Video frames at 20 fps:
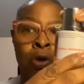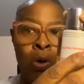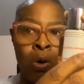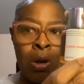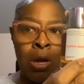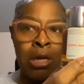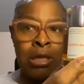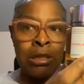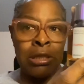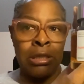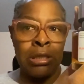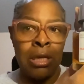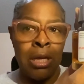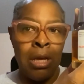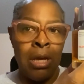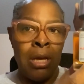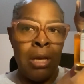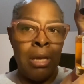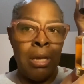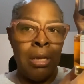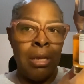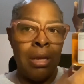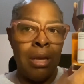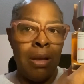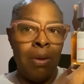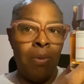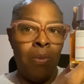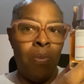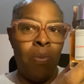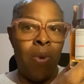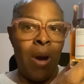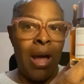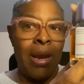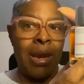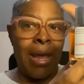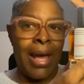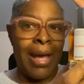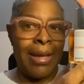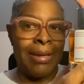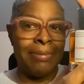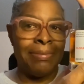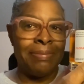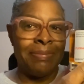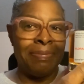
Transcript: course, why not?